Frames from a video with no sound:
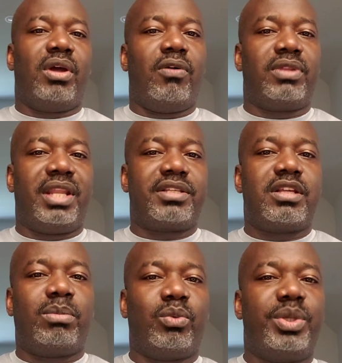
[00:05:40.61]
over the next
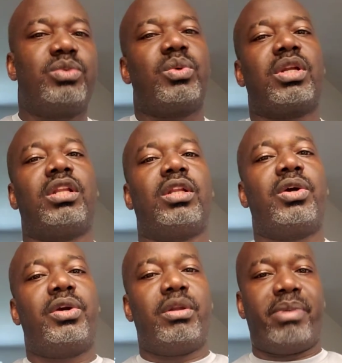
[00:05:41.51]
couple of weeks we're going to
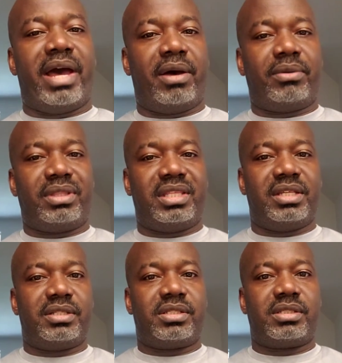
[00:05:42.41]
learn about
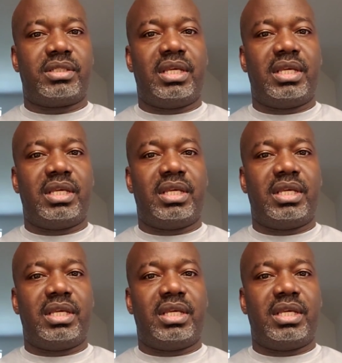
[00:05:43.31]
this,